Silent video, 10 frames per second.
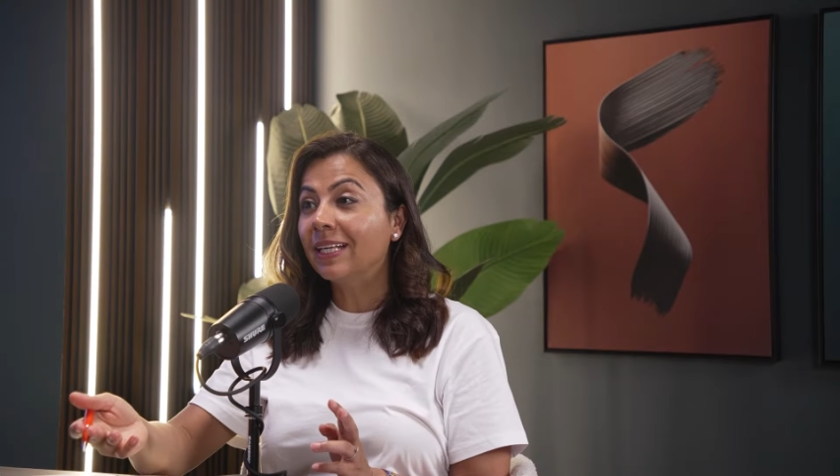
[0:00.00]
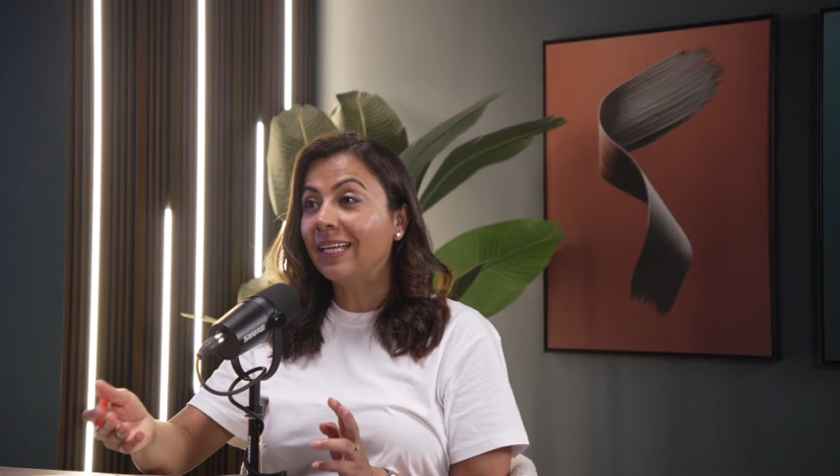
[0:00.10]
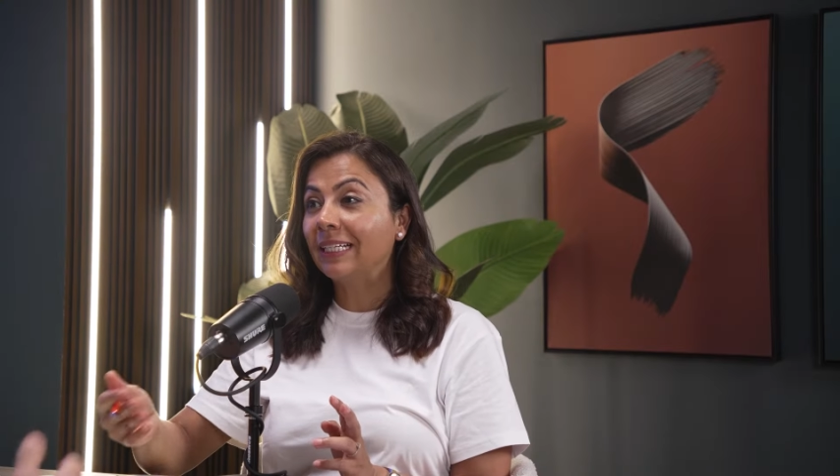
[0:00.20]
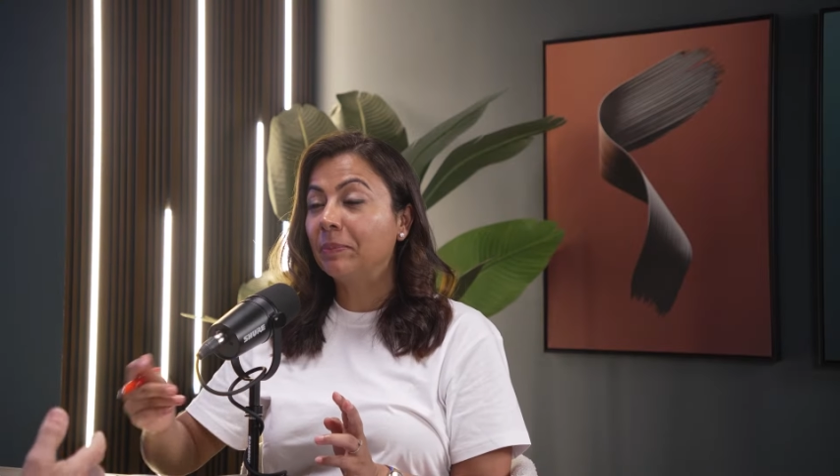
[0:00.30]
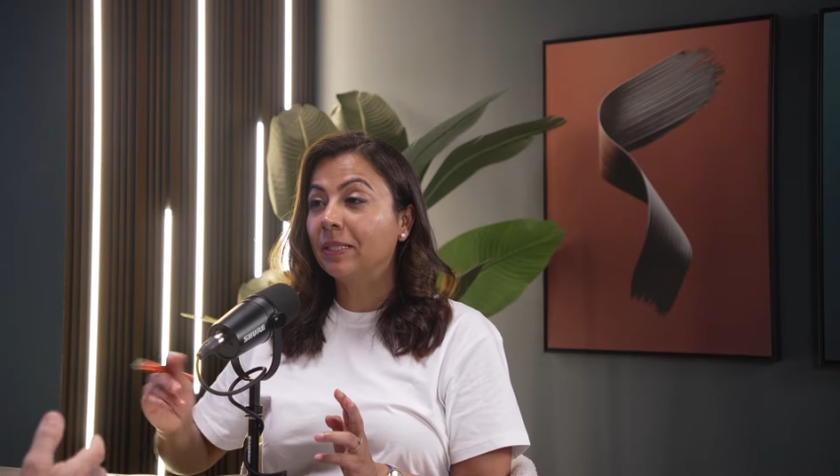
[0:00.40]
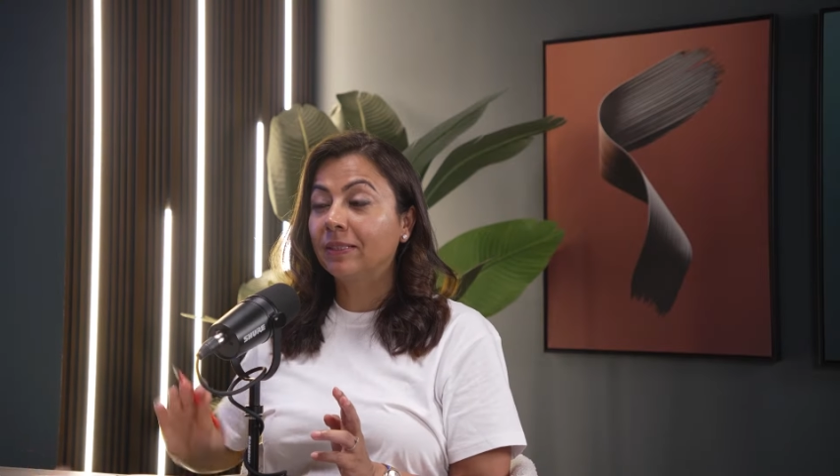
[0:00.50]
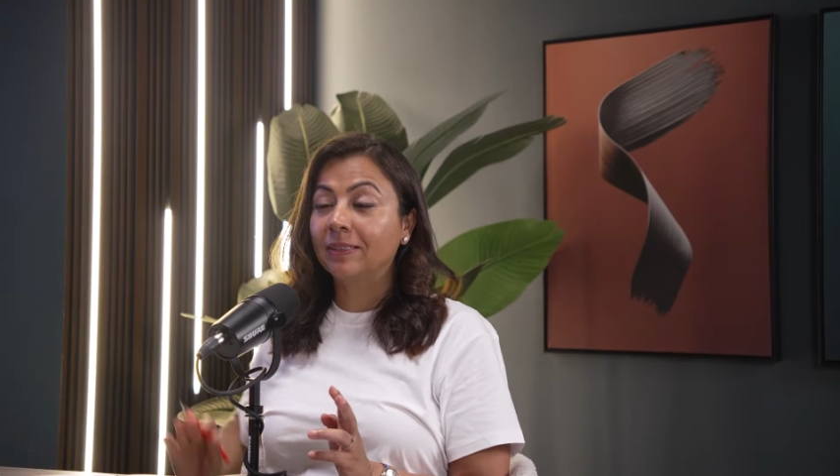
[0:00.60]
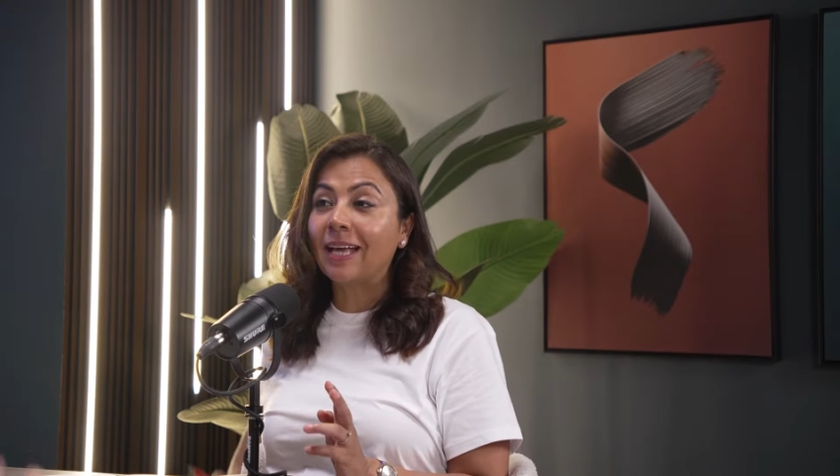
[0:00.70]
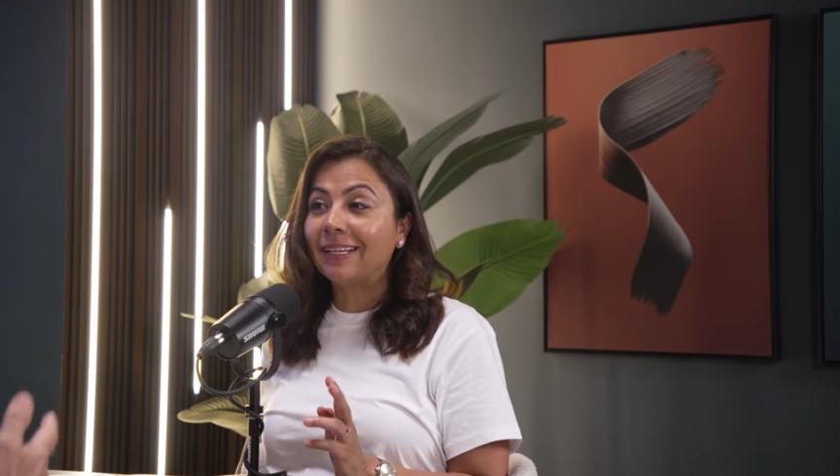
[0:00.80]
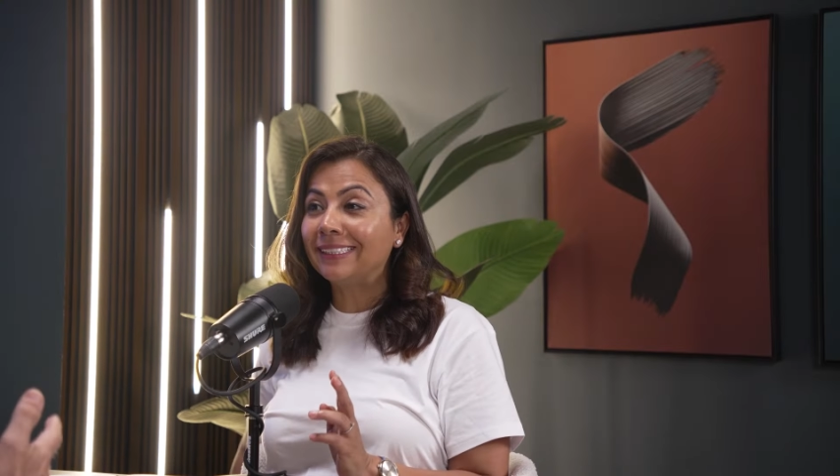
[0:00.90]
I like
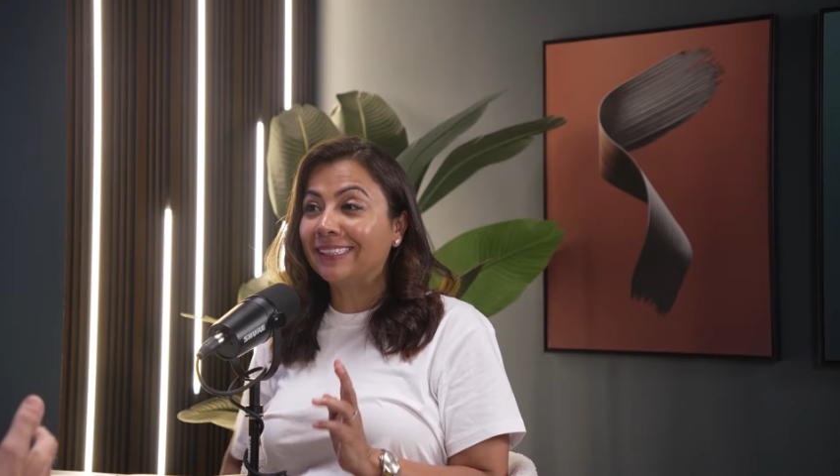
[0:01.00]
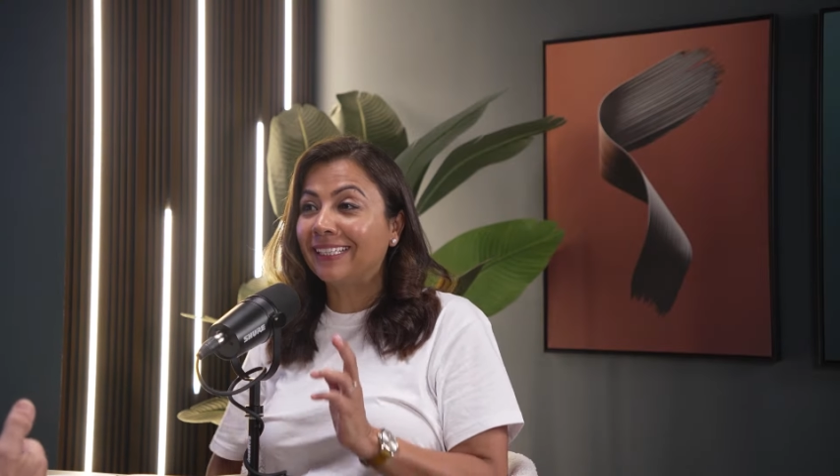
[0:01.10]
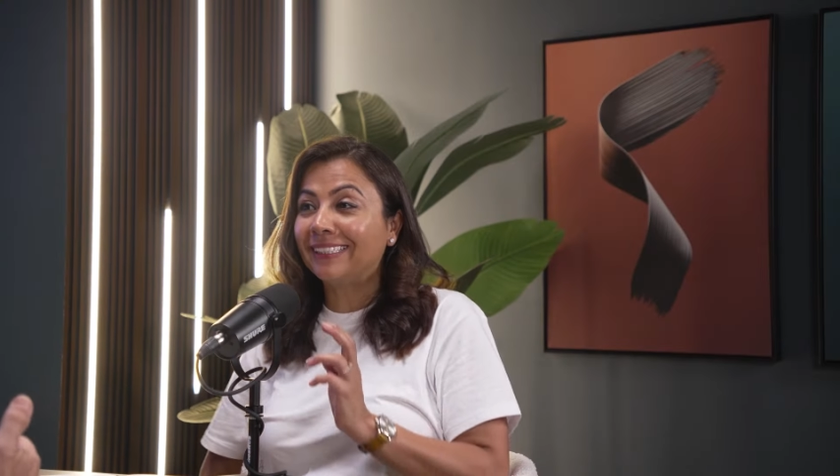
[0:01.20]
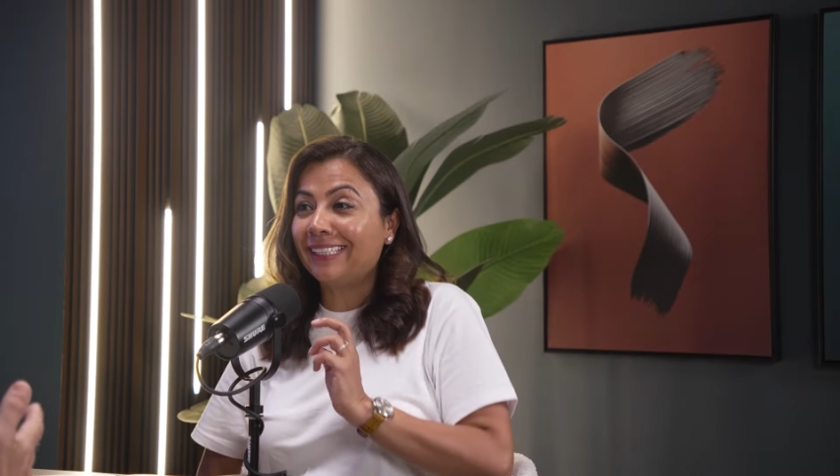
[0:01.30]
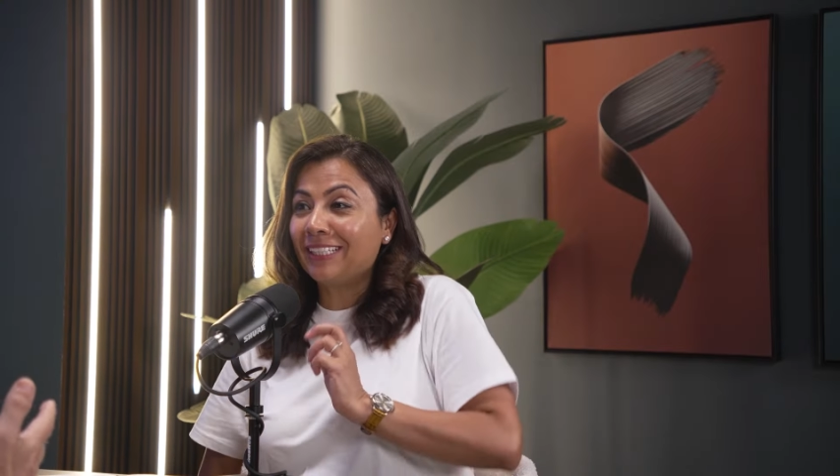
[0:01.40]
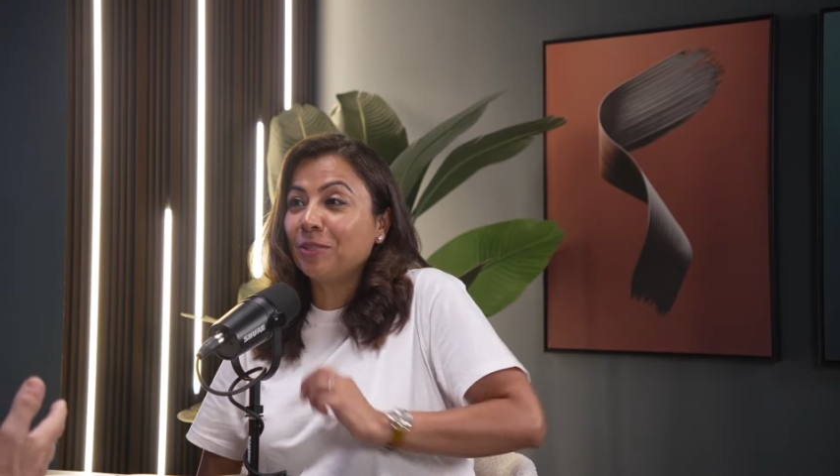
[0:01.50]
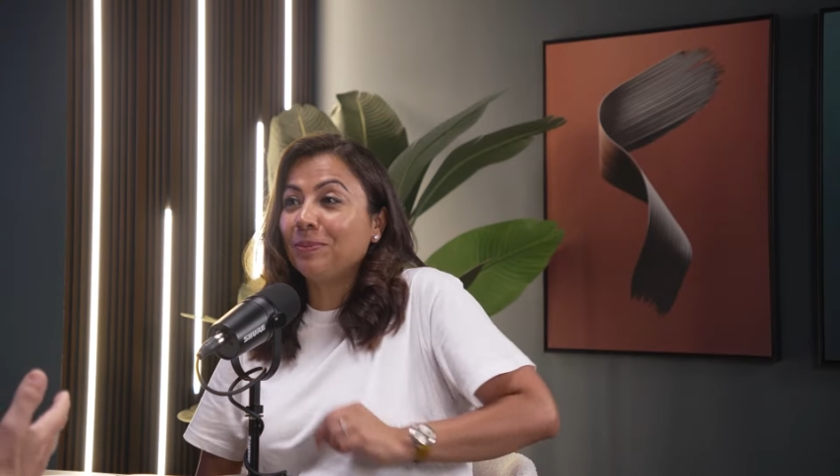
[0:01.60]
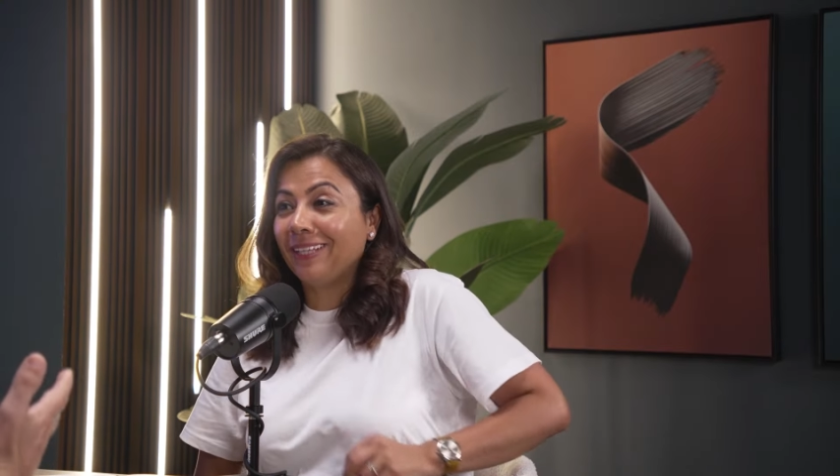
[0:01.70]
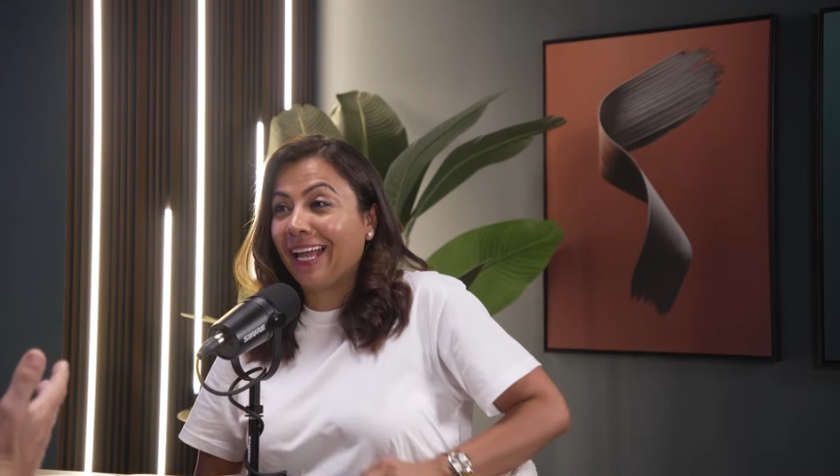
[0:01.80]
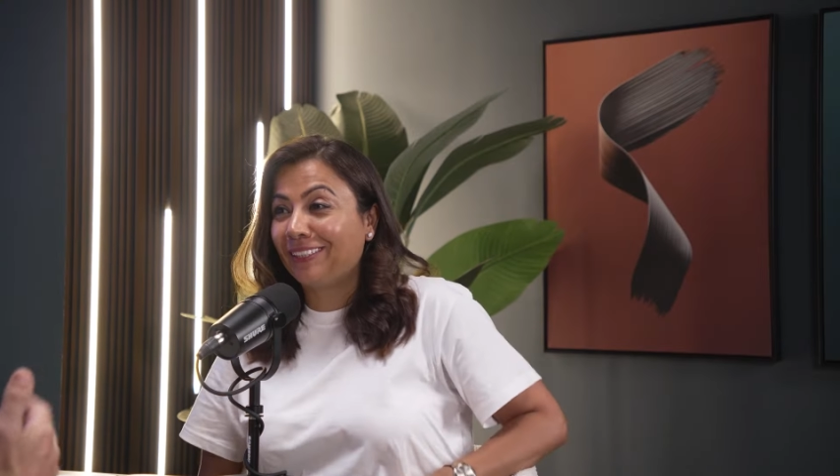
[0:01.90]
telling things. That should be the